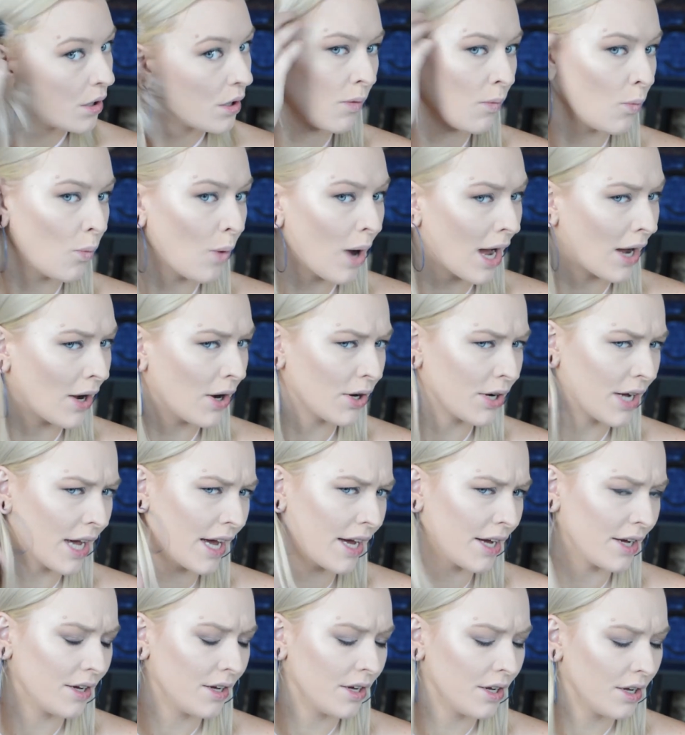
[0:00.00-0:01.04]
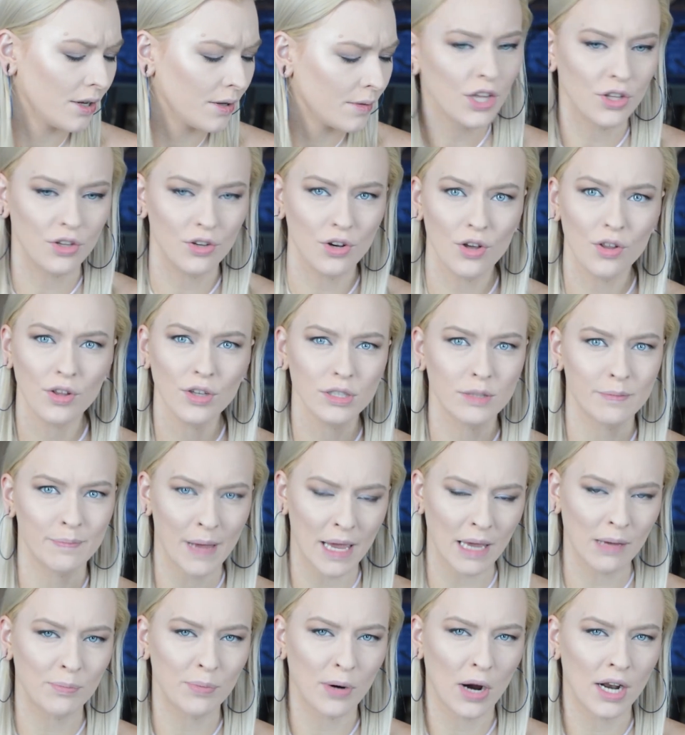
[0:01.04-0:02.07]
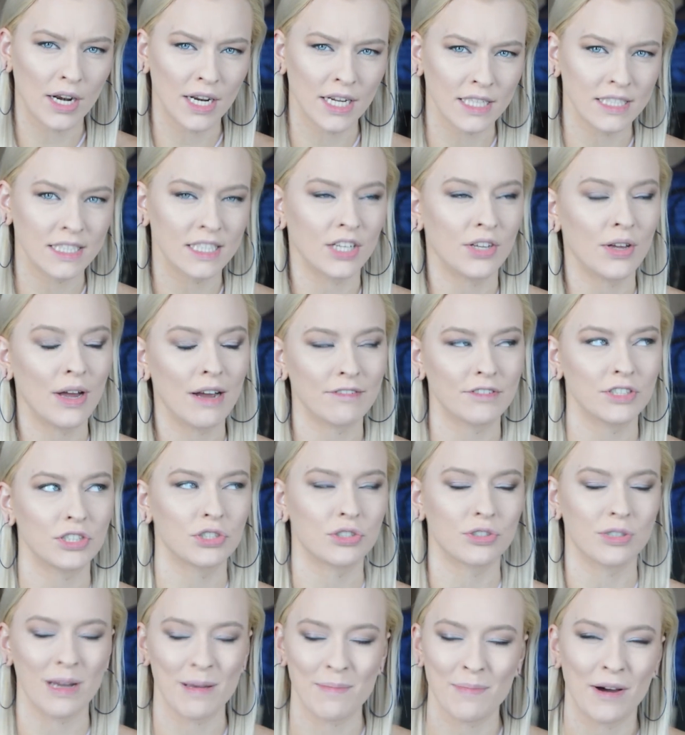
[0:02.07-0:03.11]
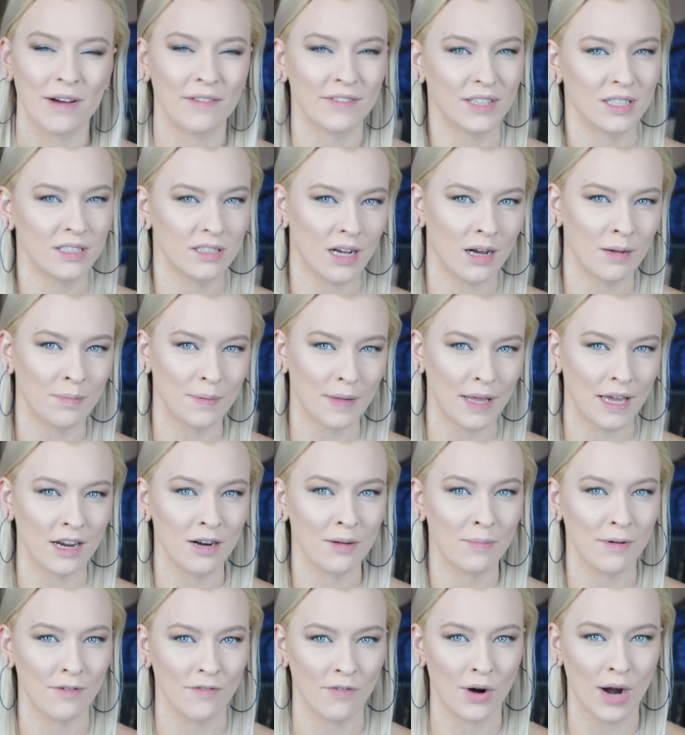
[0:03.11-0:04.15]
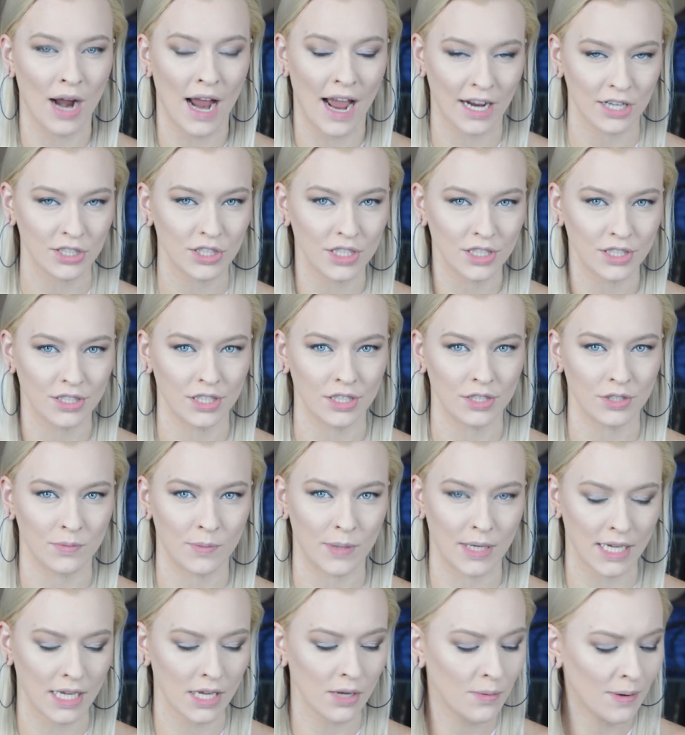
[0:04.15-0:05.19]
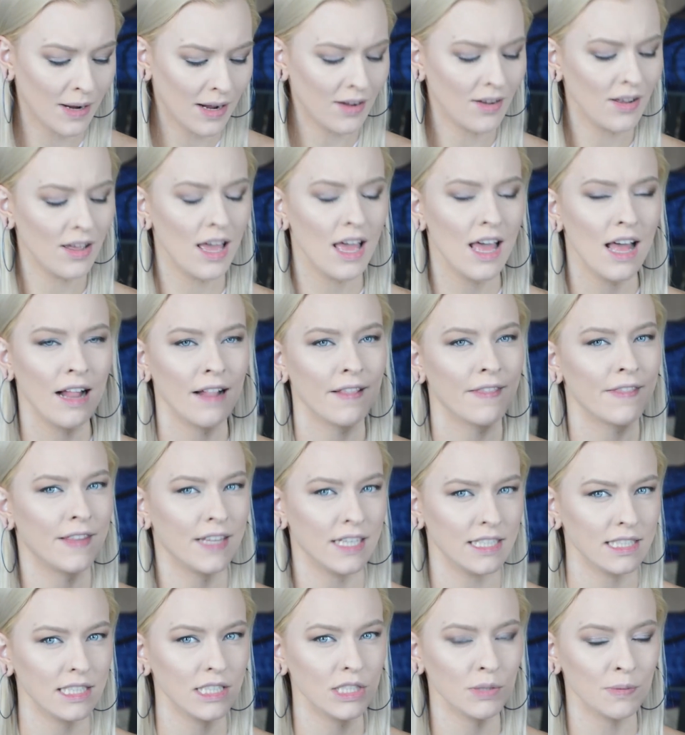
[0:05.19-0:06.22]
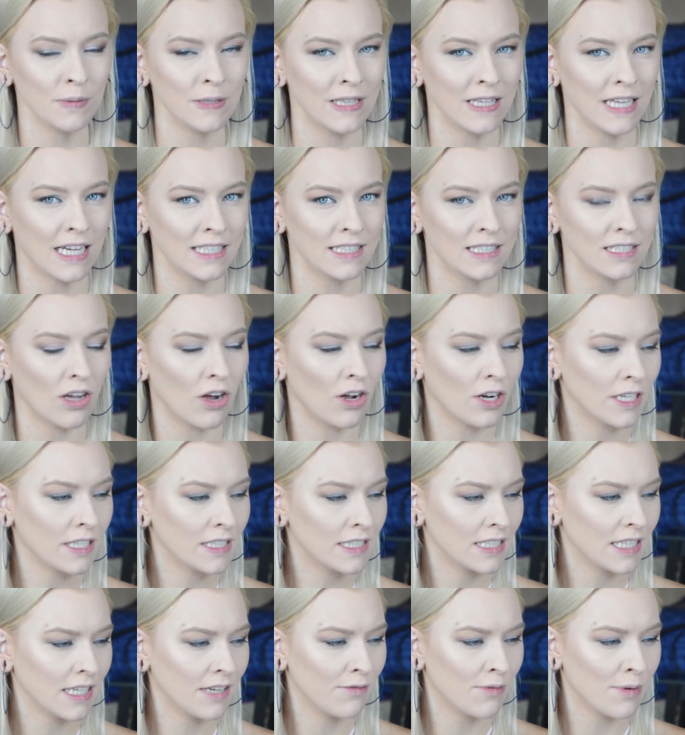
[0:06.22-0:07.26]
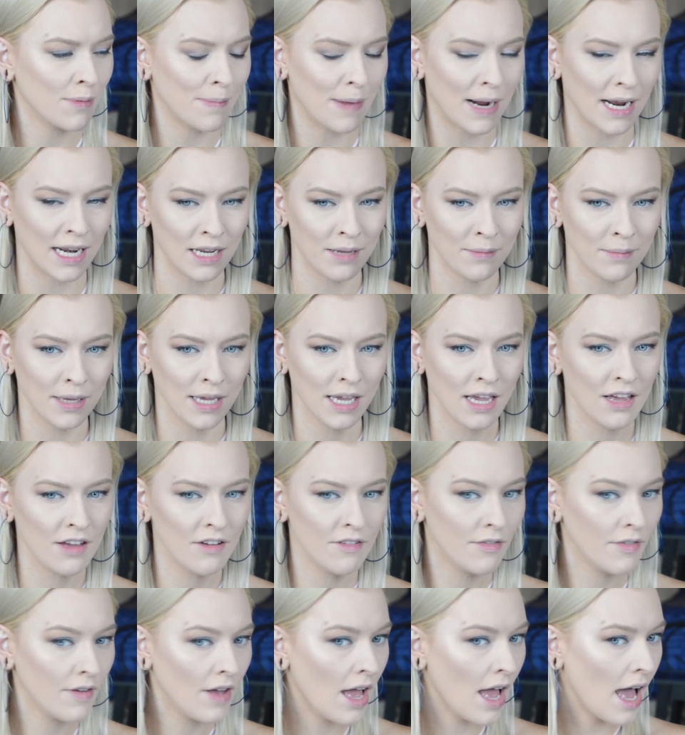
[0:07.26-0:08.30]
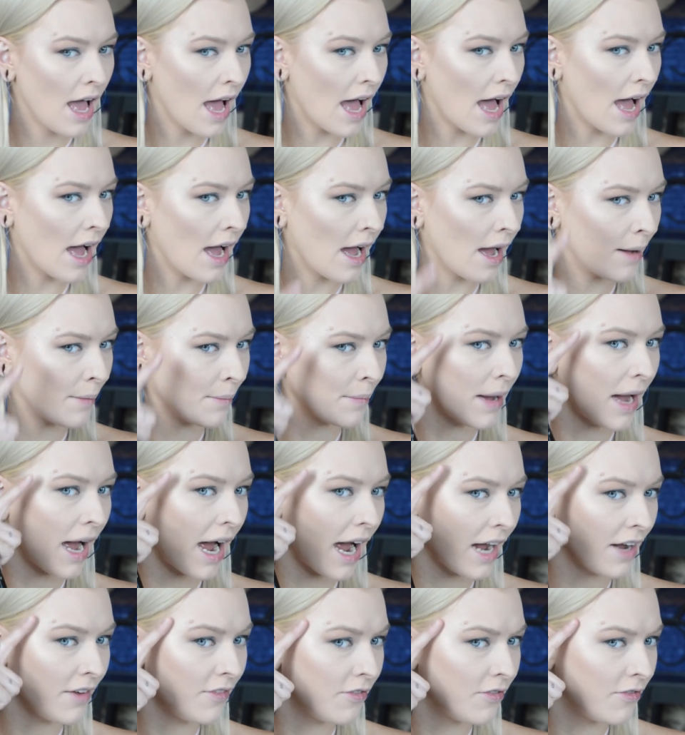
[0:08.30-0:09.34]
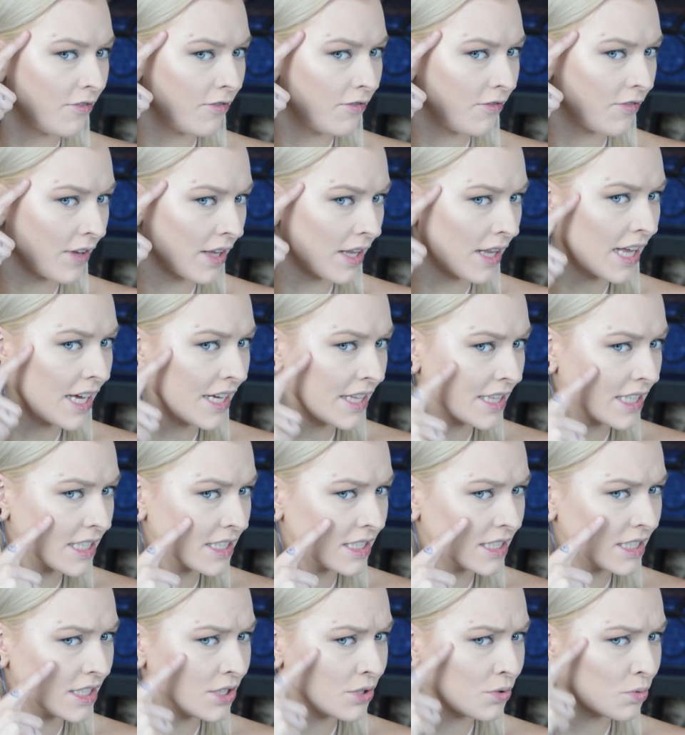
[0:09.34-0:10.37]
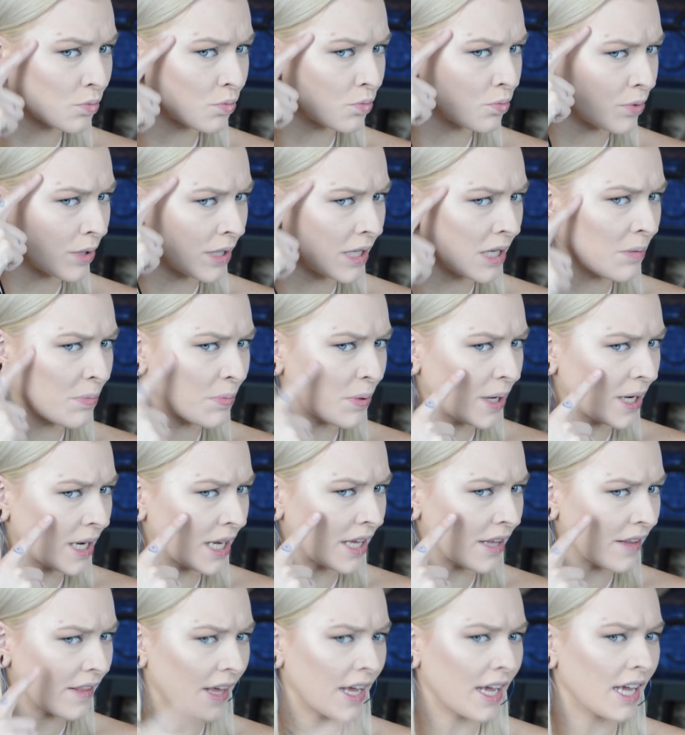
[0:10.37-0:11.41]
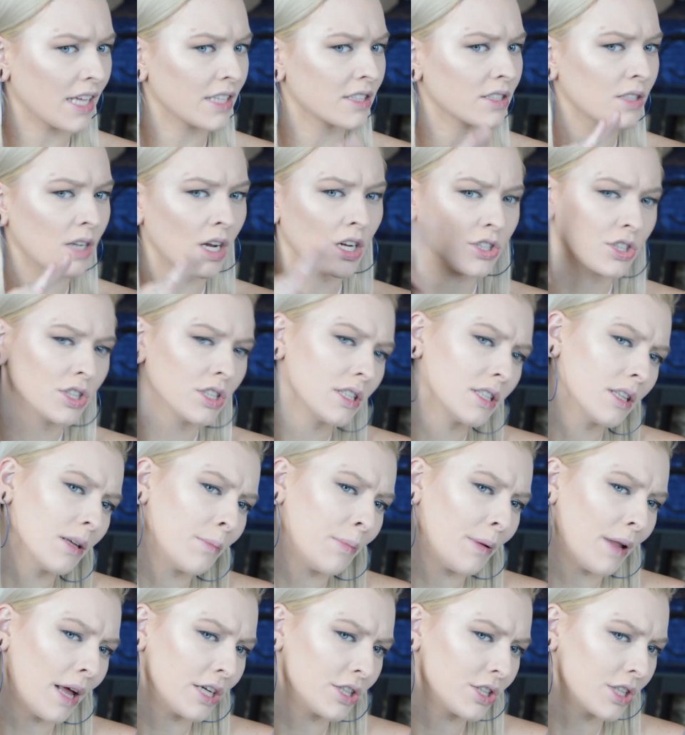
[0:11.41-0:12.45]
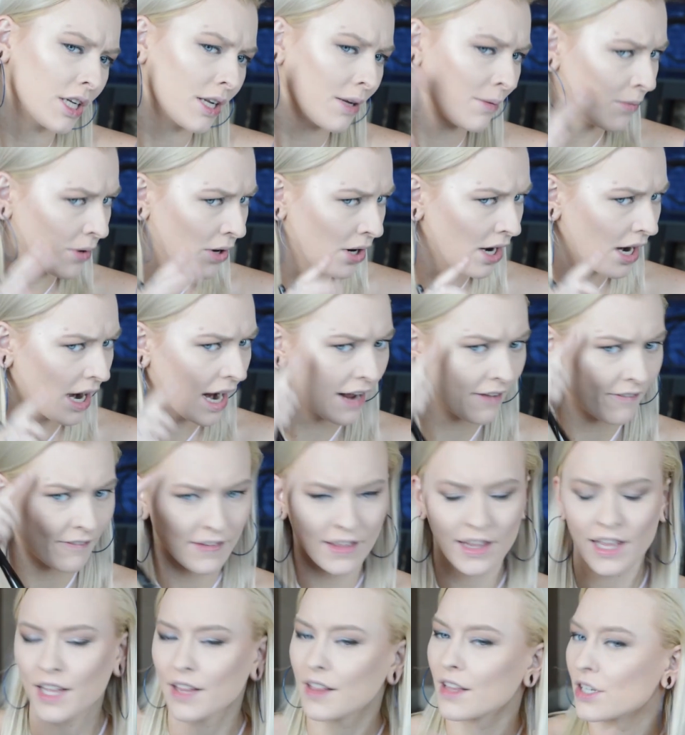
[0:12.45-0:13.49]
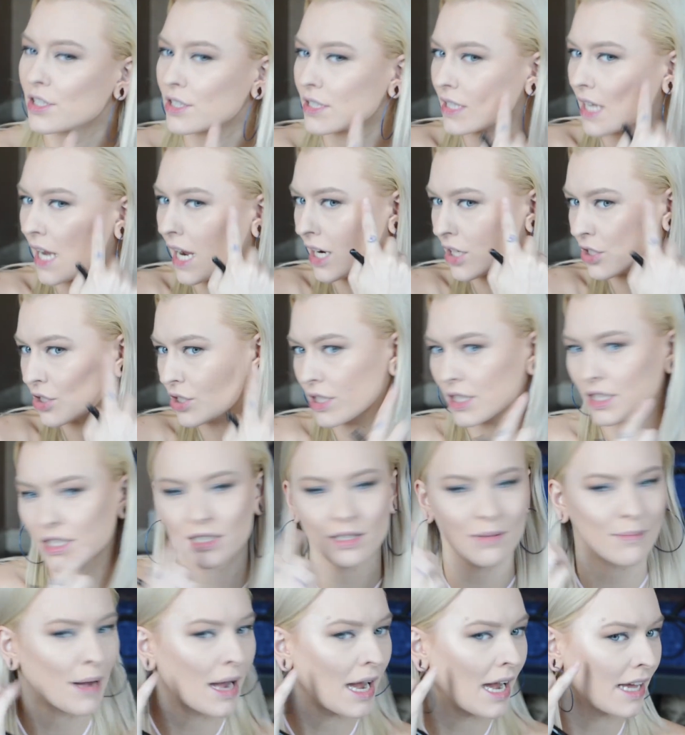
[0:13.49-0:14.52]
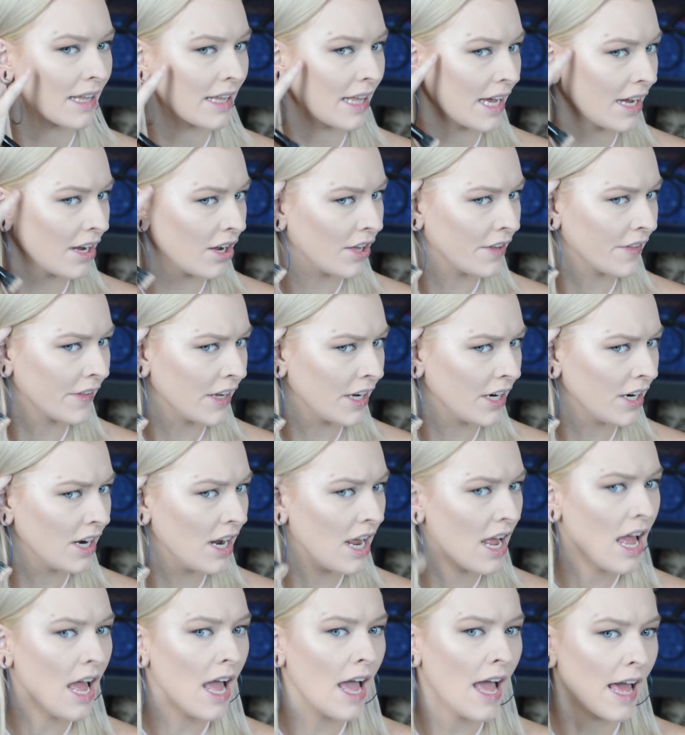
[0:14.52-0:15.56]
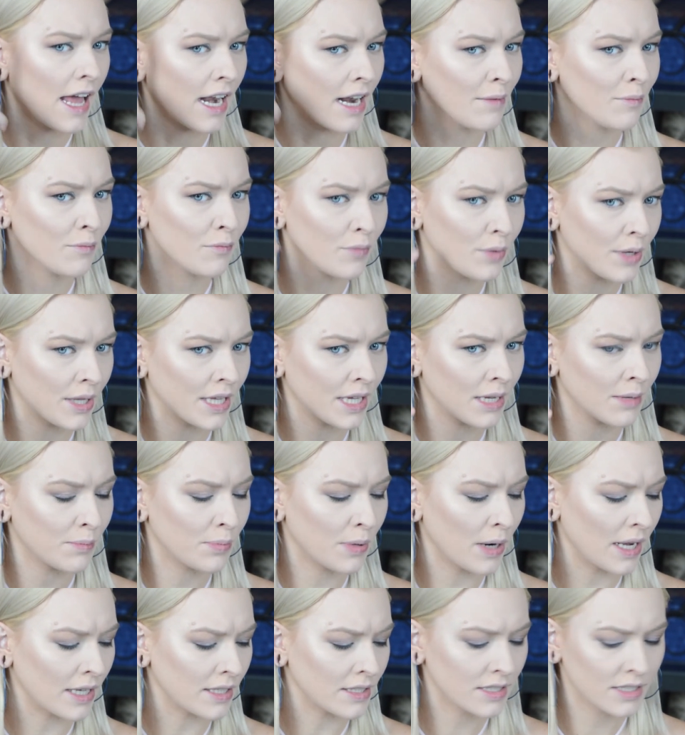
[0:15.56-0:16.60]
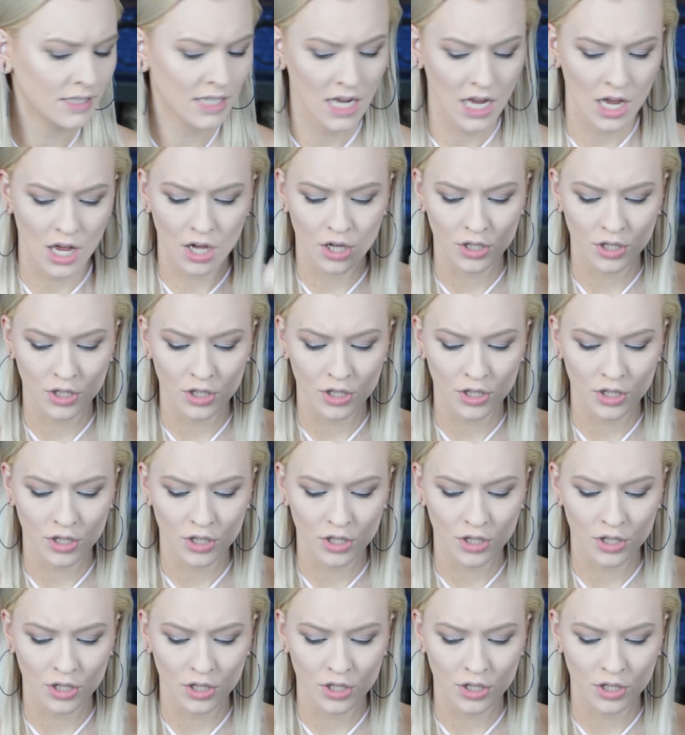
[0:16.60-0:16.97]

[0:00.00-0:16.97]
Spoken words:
Wow, okay, you know those big products that you have to scrape off the top layer before it actually starts working well? This is what that's honestly reminding me of. I feel like this is really pretty. Like, it's not just the blush anymore. I feel like there's actually some highlight on there, and I'm really impressed.